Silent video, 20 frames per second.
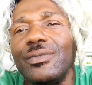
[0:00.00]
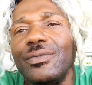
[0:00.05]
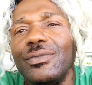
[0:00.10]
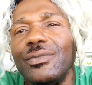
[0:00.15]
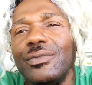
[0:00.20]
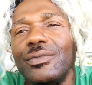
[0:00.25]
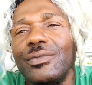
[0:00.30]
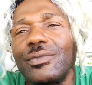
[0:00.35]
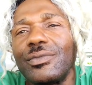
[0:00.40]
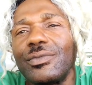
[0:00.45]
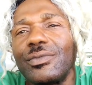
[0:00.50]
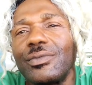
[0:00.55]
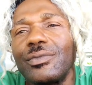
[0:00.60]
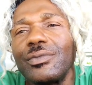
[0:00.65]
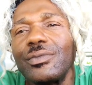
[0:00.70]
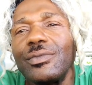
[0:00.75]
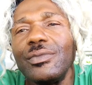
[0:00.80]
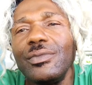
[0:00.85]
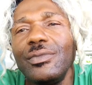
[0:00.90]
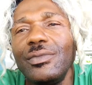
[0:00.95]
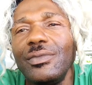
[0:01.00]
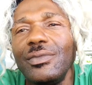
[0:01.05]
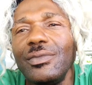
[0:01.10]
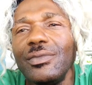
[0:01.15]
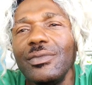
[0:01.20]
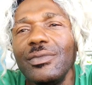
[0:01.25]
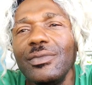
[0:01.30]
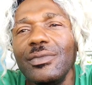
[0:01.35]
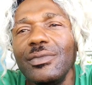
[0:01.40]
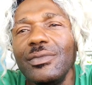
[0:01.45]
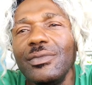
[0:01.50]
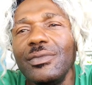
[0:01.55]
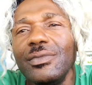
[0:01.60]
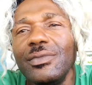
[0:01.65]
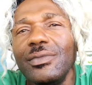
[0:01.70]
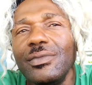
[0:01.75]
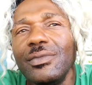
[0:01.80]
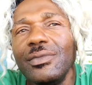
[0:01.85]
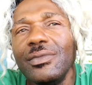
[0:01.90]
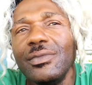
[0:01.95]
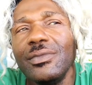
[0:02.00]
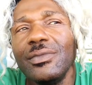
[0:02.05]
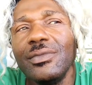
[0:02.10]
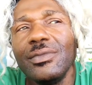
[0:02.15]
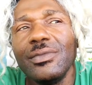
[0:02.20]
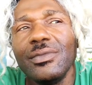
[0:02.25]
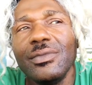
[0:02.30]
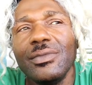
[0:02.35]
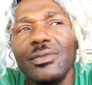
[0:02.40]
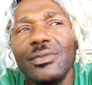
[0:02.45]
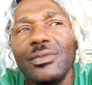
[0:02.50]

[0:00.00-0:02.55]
(silence)